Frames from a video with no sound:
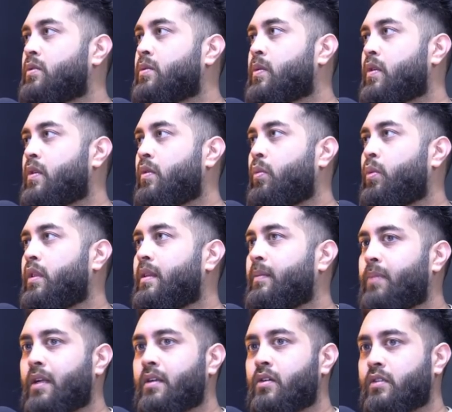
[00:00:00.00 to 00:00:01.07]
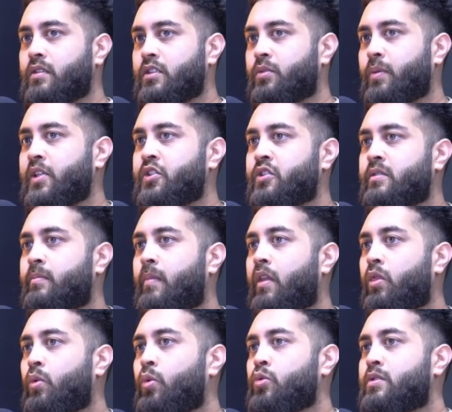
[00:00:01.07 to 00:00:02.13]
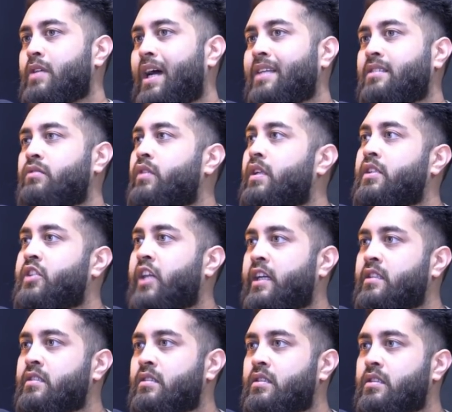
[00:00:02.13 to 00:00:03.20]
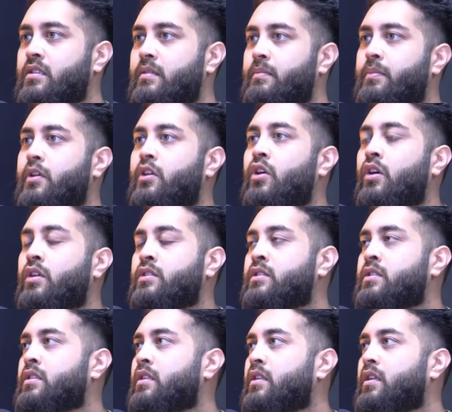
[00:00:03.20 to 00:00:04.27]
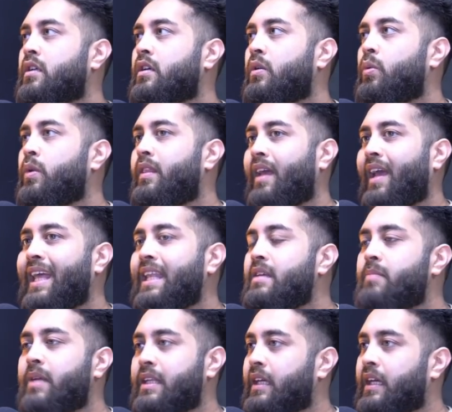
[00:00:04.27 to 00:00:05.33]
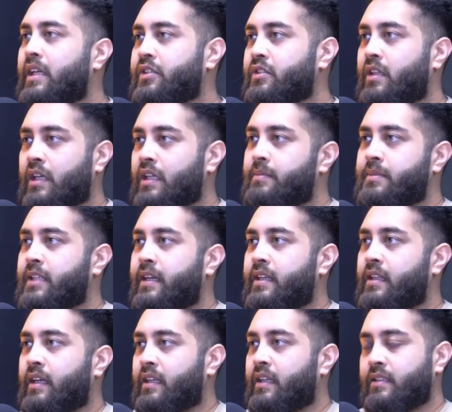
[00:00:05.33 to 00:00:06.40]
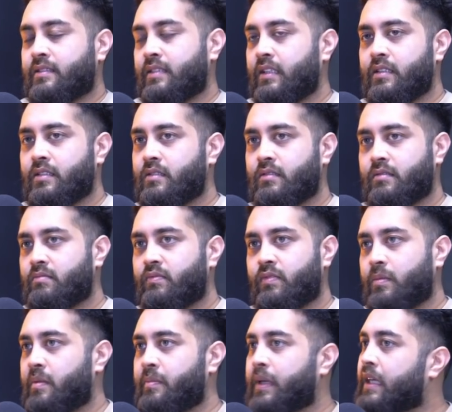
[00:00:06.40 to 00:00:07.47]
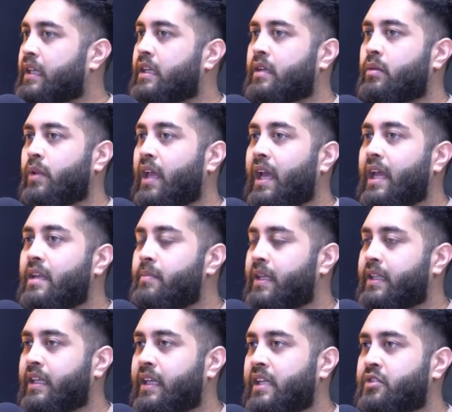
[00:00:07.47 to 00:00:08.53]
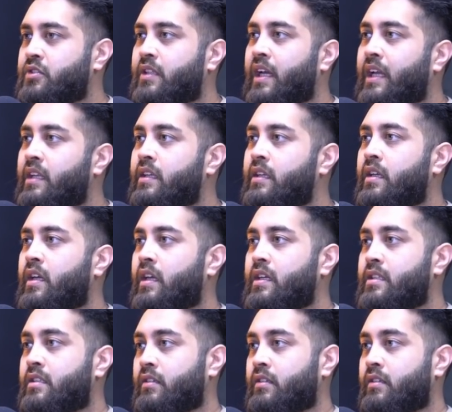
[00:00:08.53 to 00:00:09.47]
situation. So with the blood clot situation, my thoughts hasn't really changed. Because with any medication, I keep saying that, and I said it from the beginning, with any medication, any